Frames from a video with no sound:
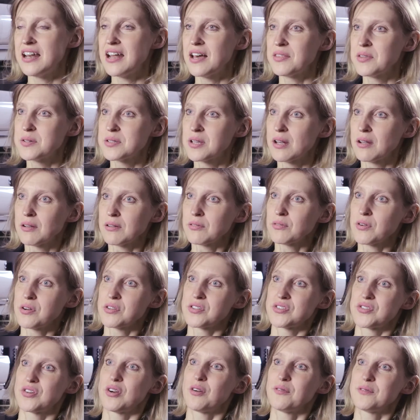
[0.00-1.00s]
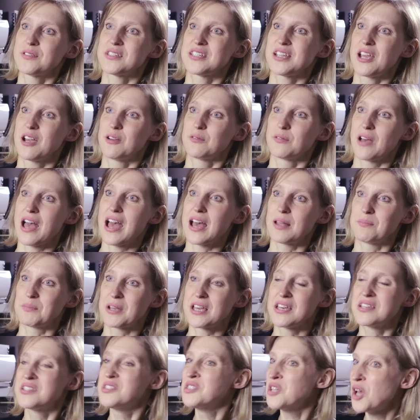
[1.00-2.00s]
Now, there's a lot of controversy over Anne
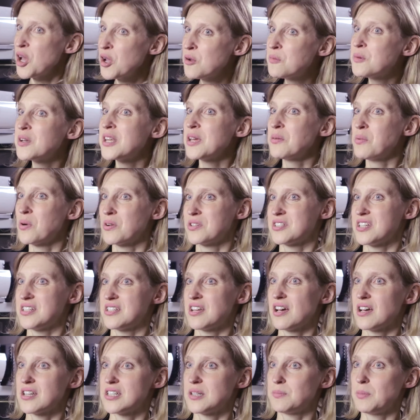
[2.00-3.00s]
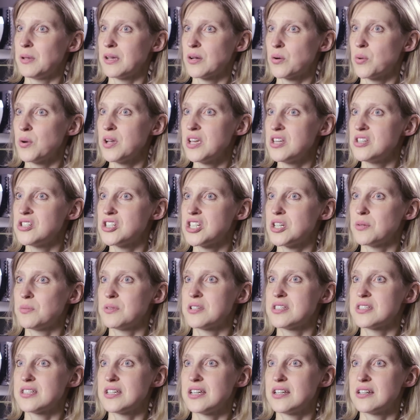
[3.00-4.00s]
because nobody wanted her to be queen. She
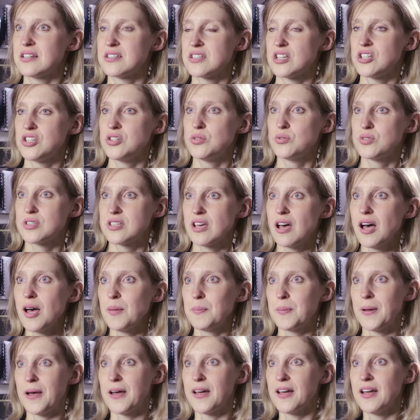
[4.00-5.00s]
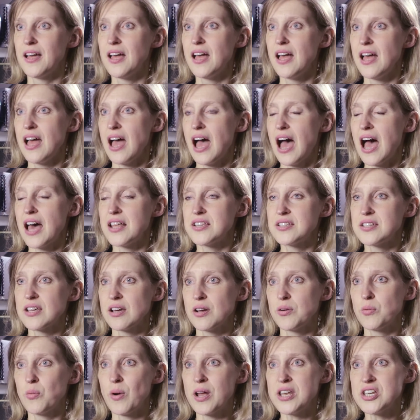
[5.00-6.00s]
was seen as a usurper. And
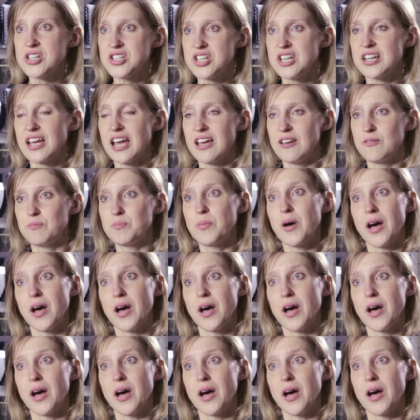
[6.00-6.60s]
so when she gave